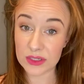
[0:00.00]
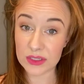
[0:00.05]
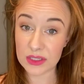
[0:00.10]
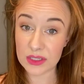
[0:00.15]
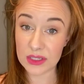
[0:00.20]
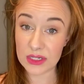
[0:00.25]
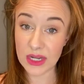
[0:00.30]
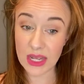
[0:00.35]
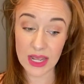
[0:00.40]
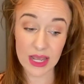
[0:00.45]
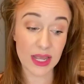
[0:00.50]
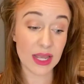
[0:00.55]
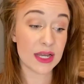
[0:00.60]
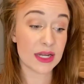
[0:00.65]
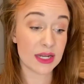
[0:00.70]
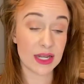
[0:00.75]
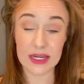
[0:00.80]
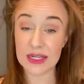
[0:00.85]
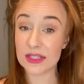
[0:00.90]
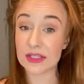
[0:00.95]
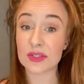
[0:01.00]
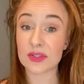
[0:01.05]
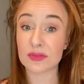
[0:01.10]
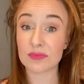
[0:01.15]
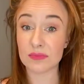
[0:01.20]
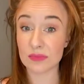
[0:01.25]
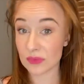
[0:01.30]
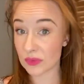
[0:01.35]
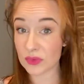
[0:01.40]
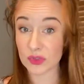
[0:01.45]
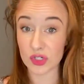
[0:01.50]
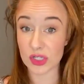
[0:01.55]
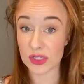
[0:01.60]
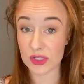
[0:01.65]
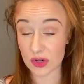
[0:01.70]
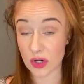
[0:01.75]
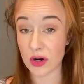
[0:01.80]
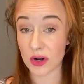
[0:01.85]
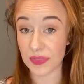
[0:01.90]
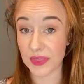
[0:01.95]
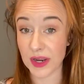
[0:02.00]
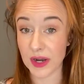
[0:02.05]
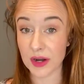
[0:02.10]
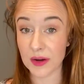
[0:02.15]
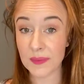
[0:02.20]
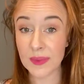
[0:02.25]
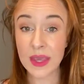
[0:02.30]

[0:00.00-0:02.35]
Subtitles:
of the day, and it's just on there.